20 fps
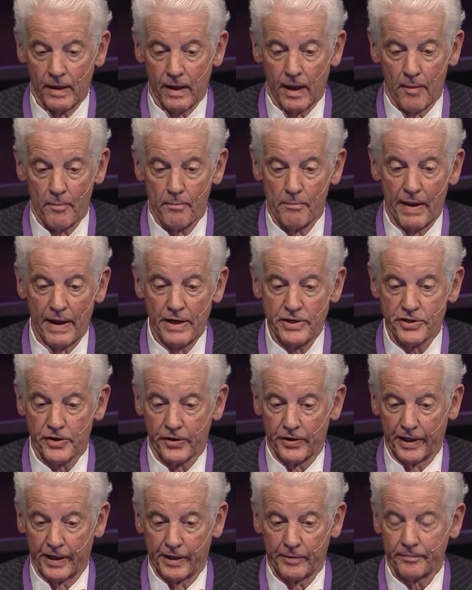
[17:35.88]

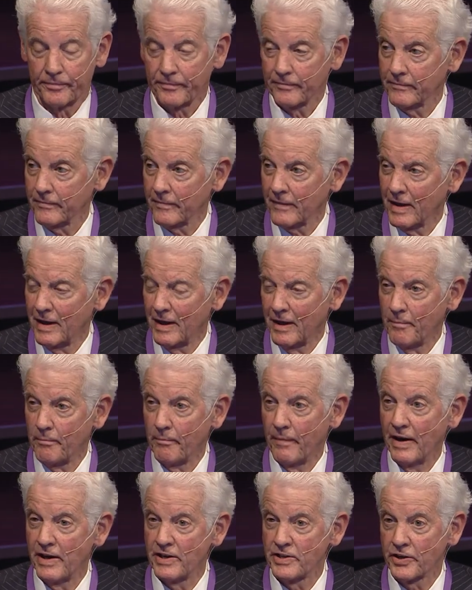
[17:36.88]
measuring
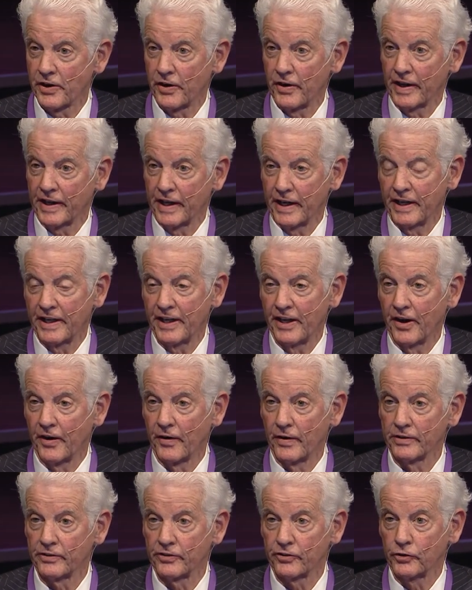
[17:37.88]

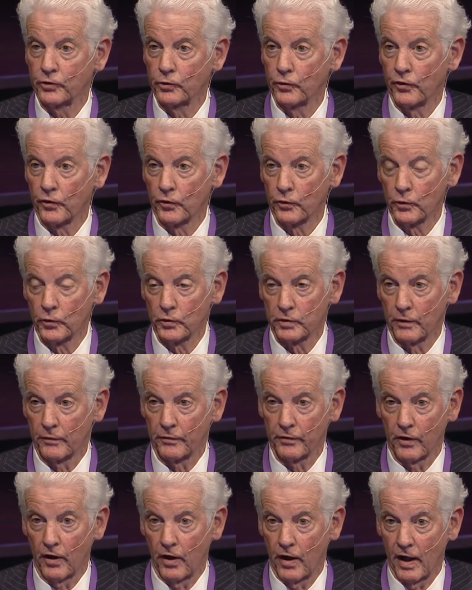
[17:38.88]
adherence to the rule of
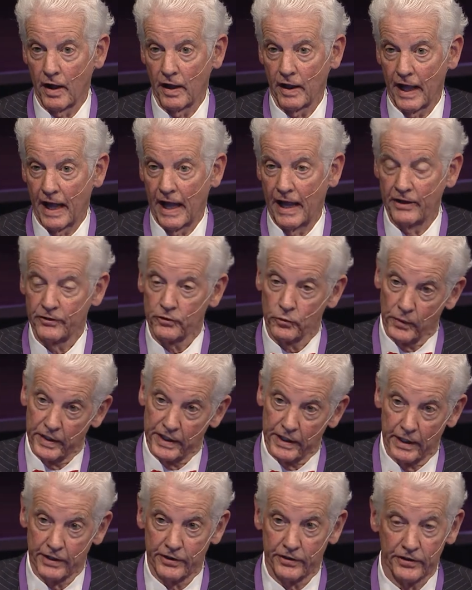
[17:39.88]
law as we
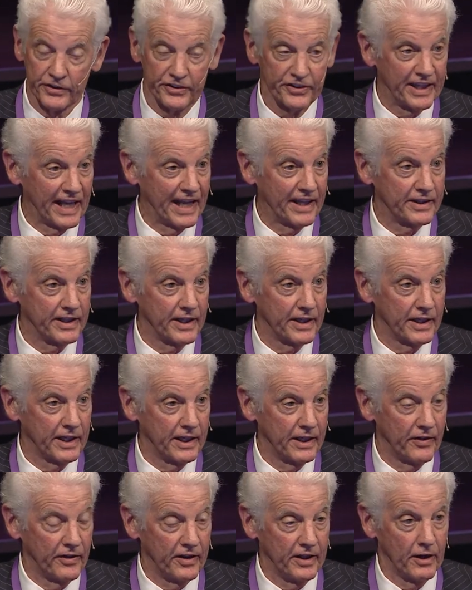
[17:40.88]
understand it
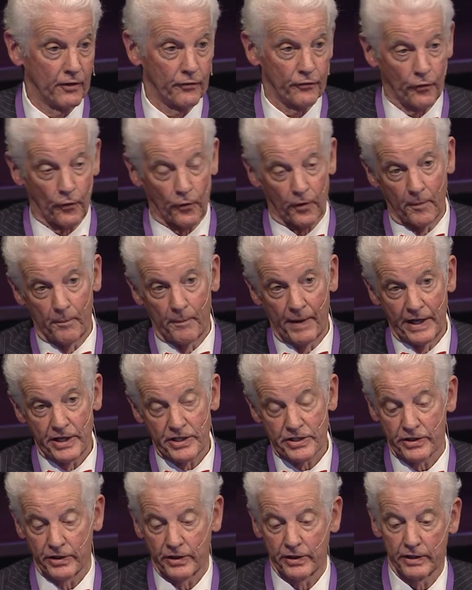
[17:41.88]
in the
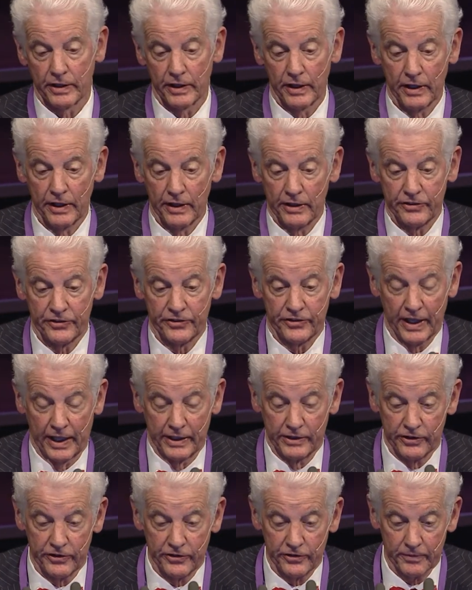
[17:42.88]
aforementioned
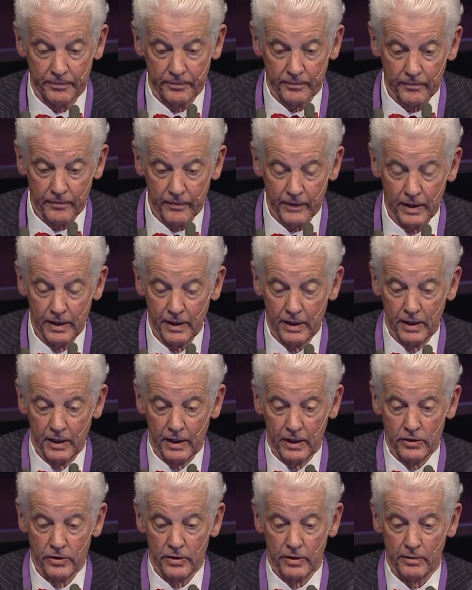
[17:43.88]
sense.
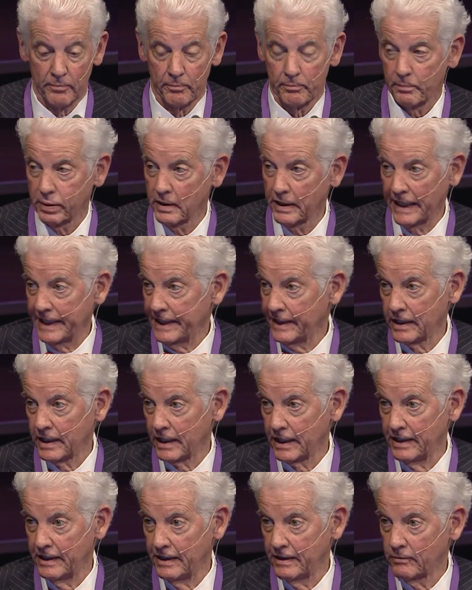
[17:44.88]

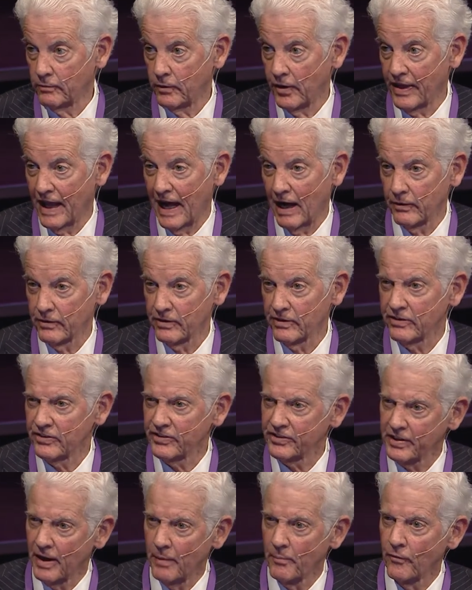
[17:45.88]
Plainly, without
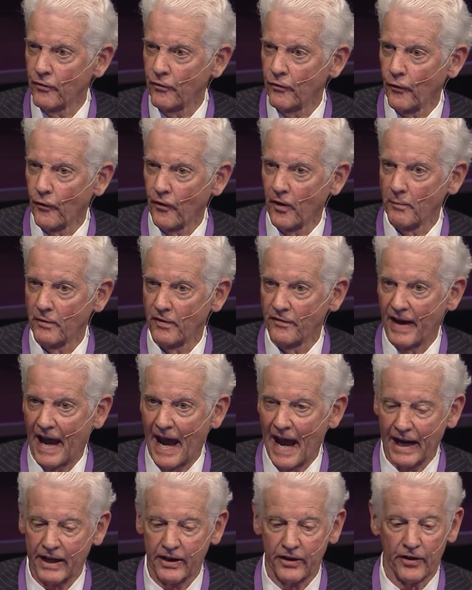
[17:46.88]
some form of
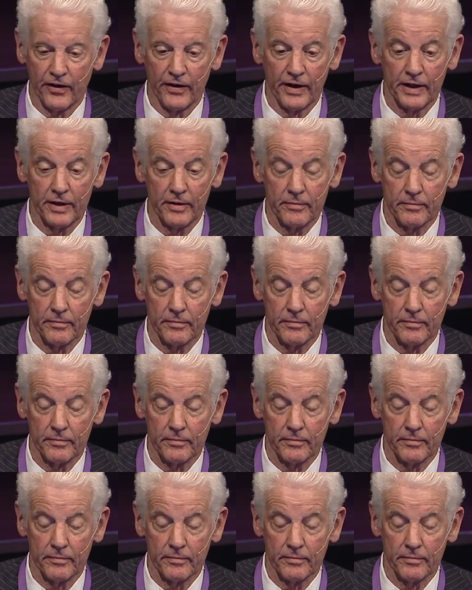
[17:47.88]
accurate,